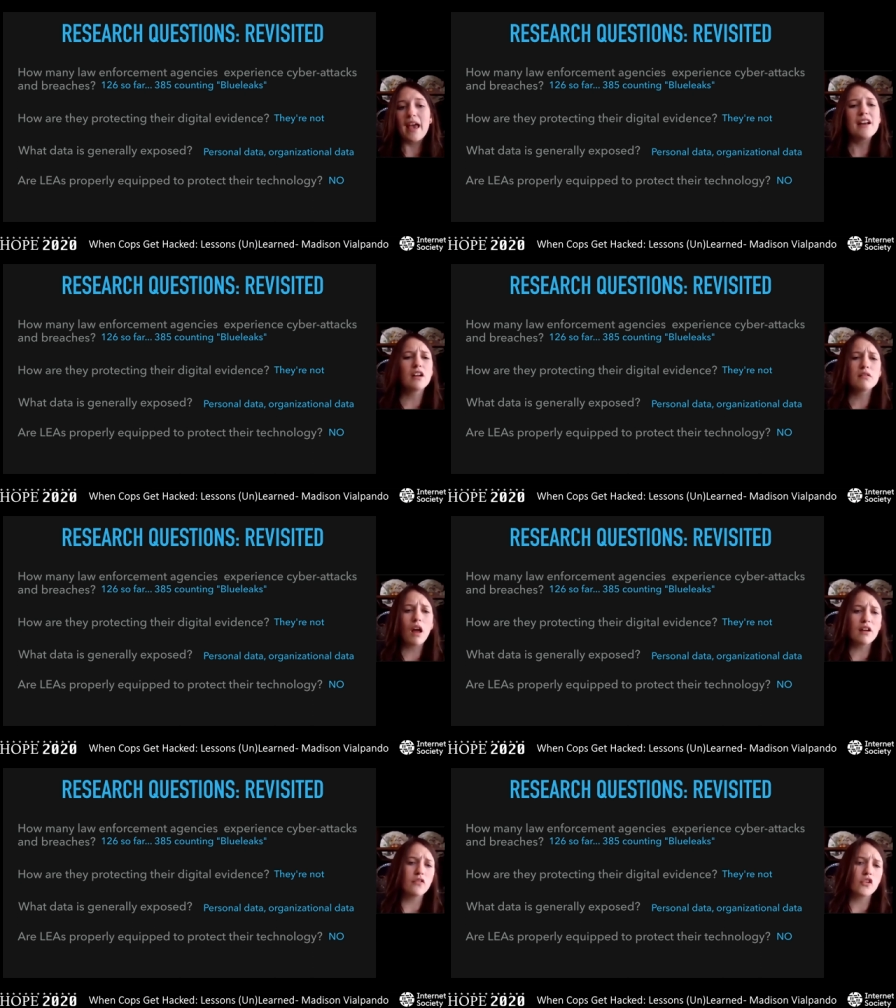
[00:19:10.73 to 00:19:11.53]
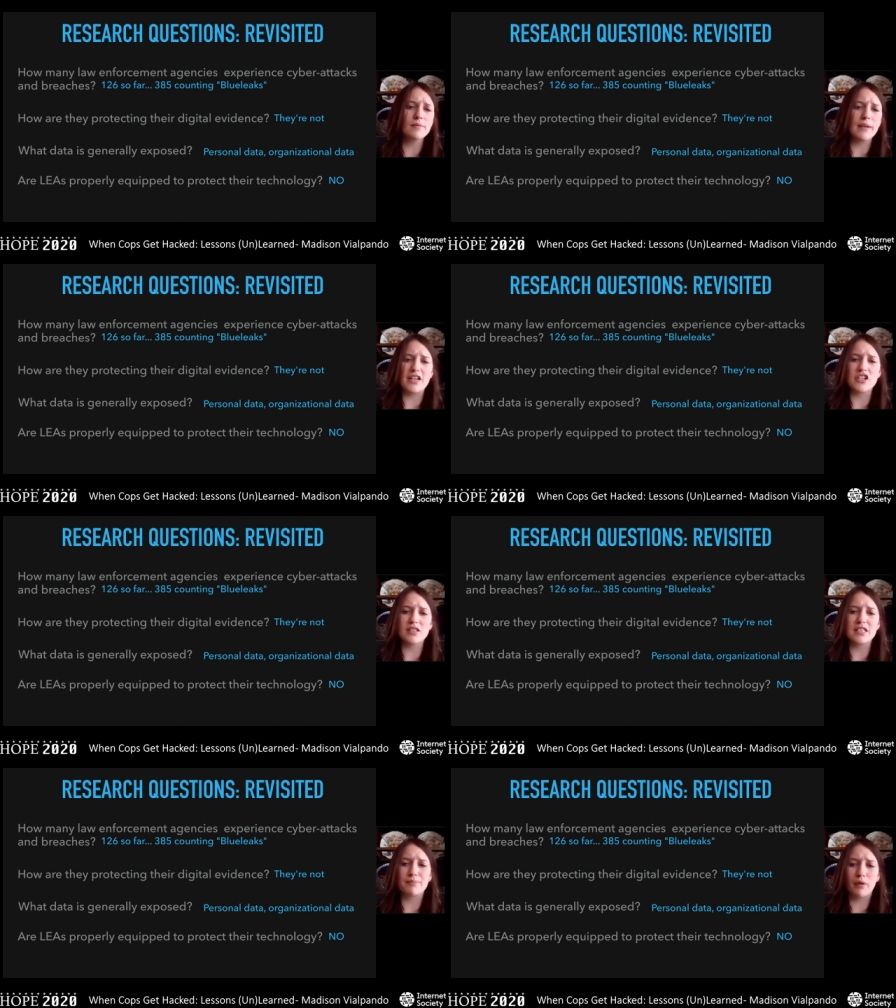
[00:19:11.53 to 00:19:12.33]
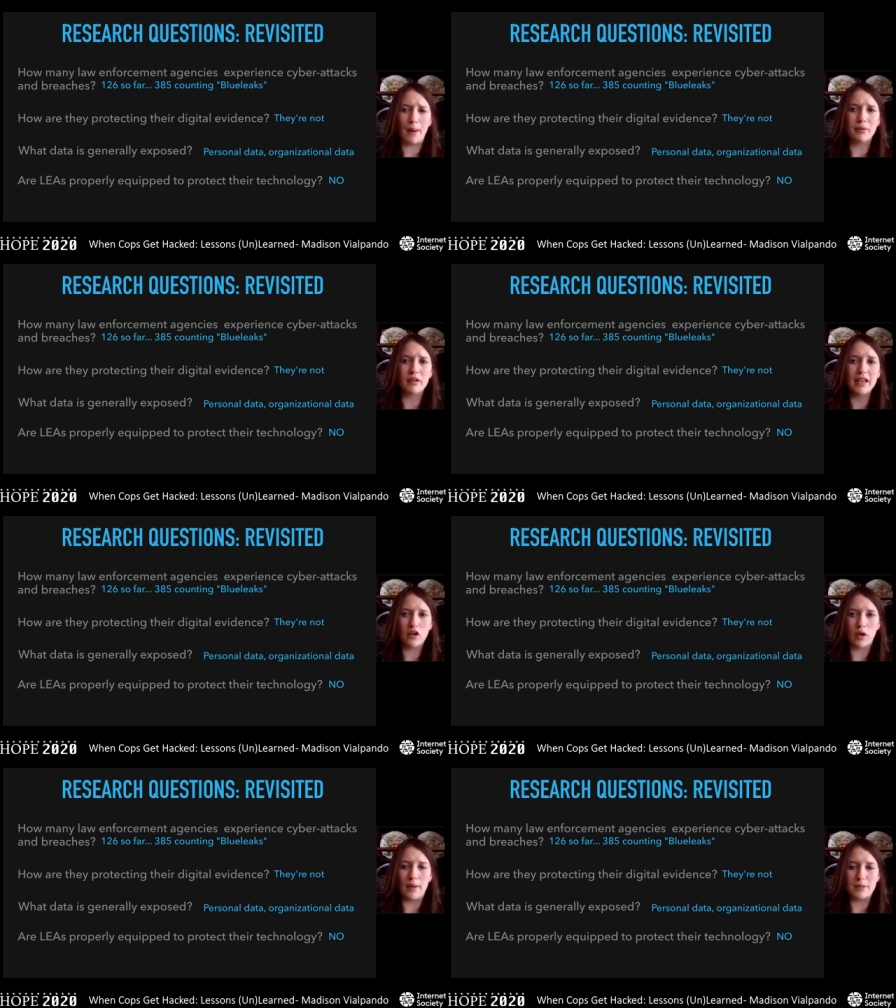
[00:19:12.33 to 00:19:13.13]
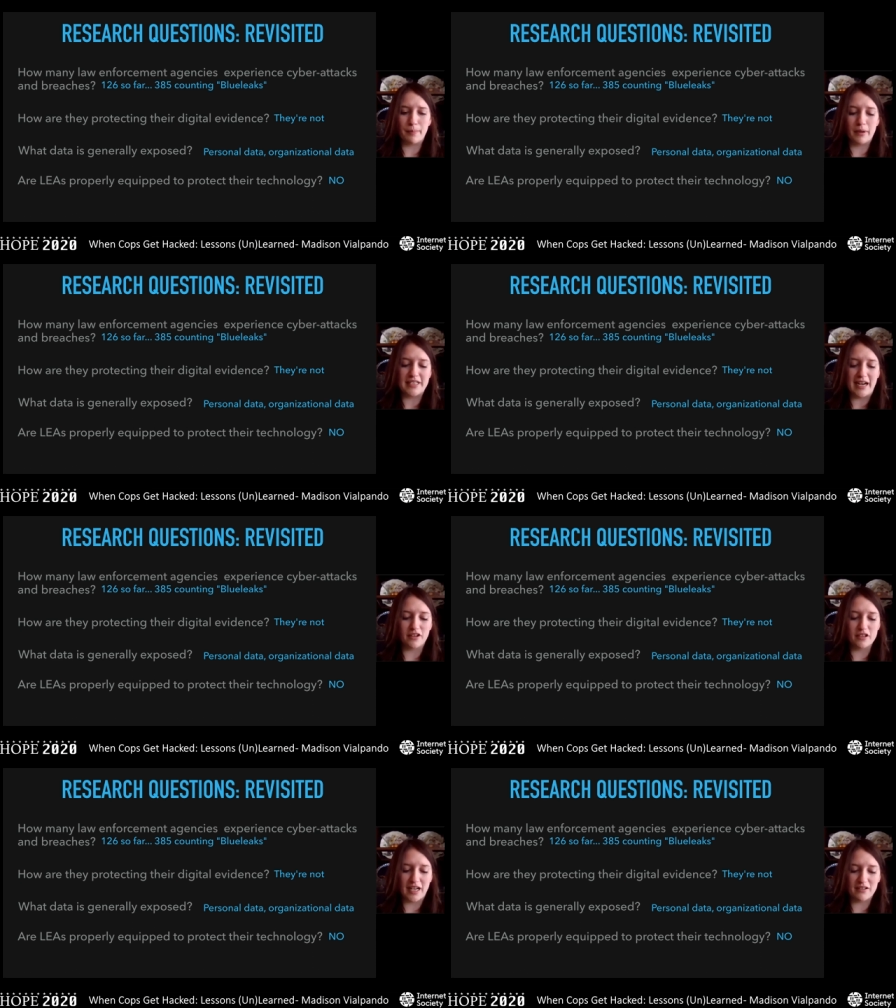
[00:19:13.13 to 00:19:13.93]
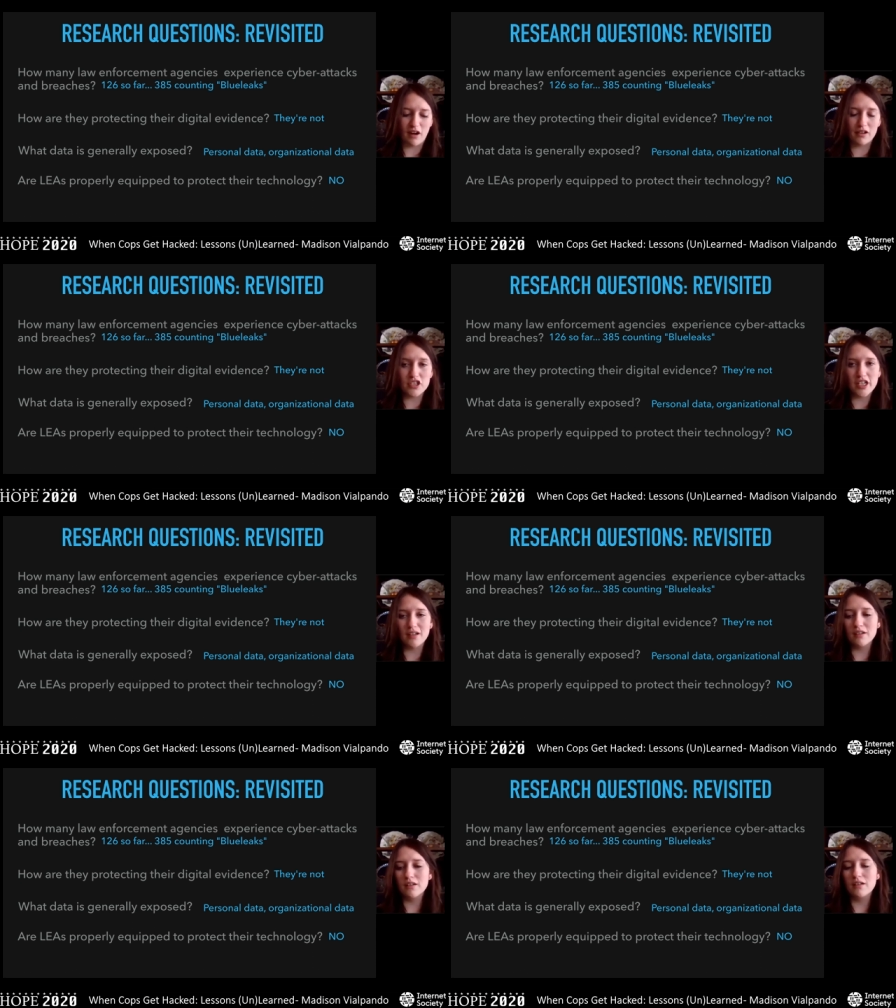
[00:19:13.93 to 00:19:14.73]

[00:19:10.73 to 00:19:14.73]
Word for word: And are law enforcement agencies properly equipped to protect their technology?